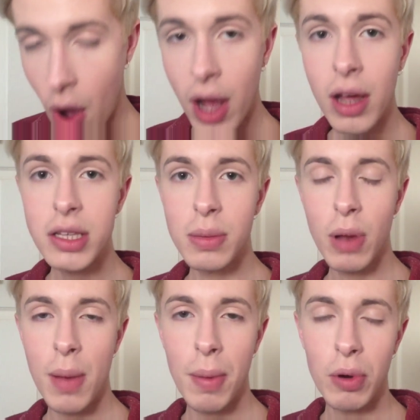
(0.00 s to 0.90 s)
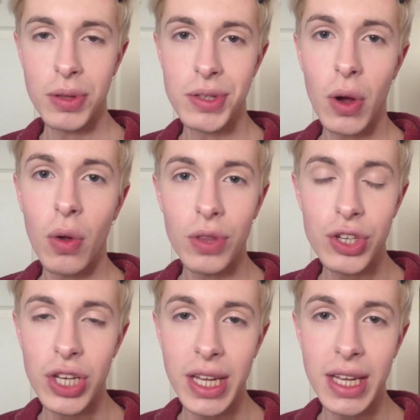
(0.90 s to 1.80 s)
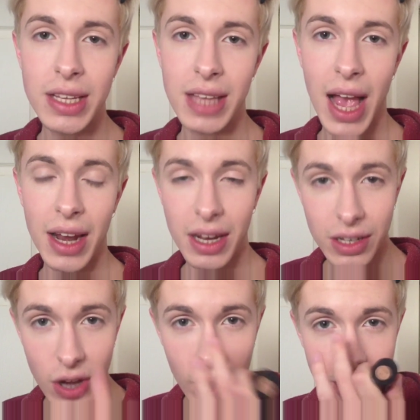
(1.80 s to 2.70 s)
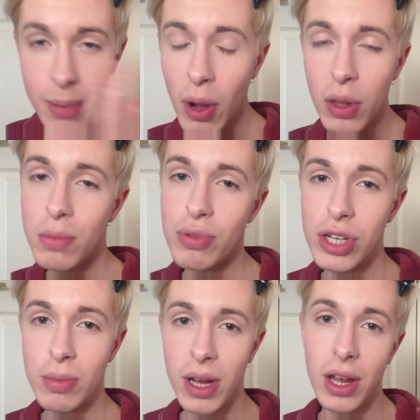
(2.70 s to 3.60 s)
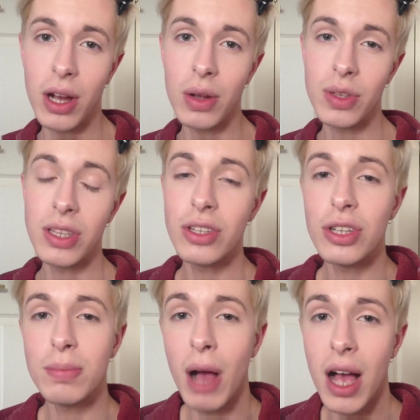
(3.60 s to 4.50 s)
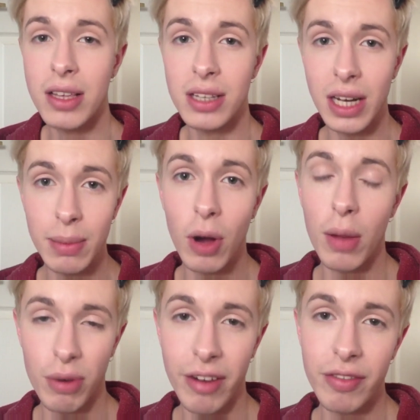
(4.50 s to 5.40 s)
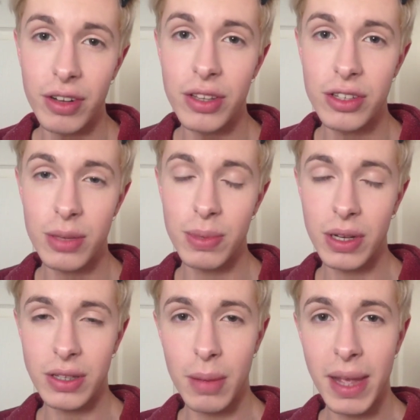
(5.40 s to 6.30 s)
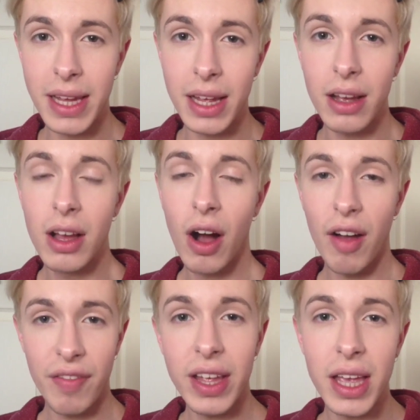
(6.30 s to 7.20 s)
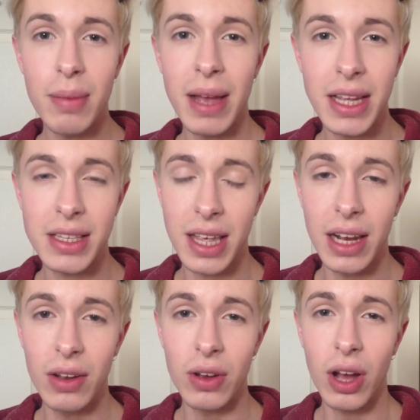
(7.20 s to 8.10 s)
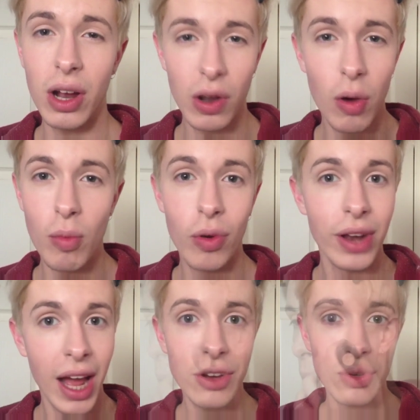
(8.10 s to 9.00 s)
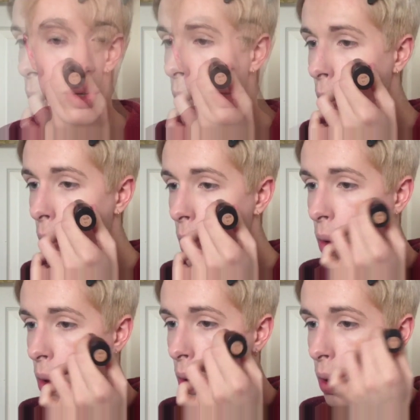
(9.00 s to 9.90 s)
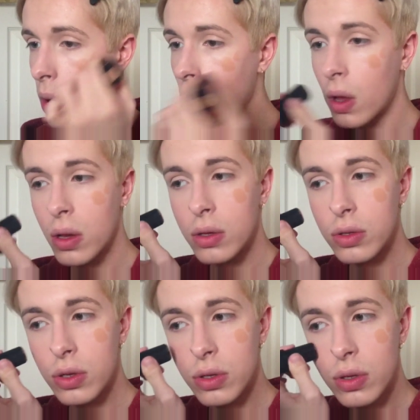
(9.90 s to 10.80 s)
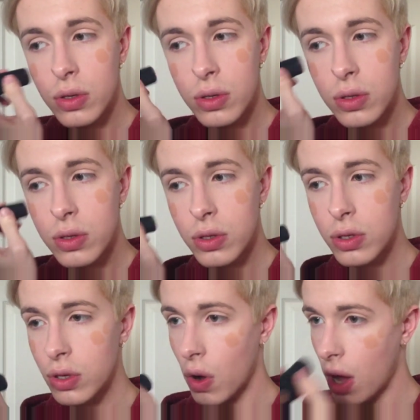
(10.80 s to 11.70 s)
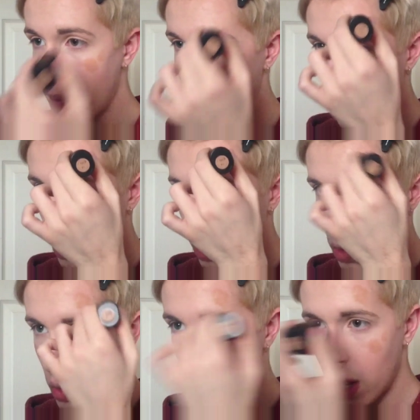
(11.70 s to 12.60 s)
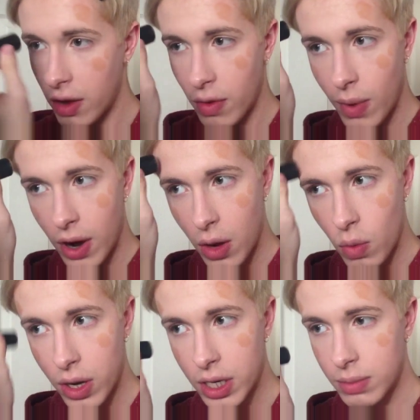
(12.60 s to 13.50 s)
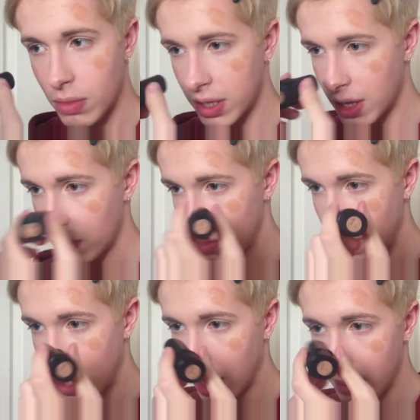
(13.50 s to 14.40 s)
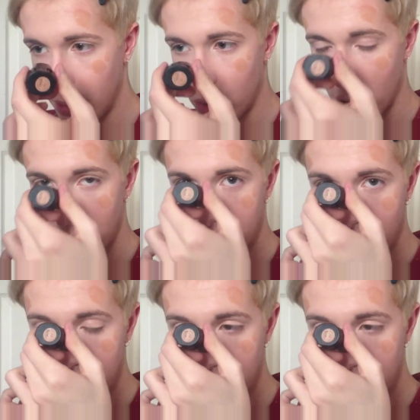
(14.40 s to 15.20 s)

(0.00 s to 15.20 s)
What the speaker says: I like to apply my bronzer on the cheeks and a tiny bit on the bridge of my nose. This is just personally my preference, just because I think it makes it look a lot more natural. Just dot a bit all over where I want it myself to be a little bit bronze, and a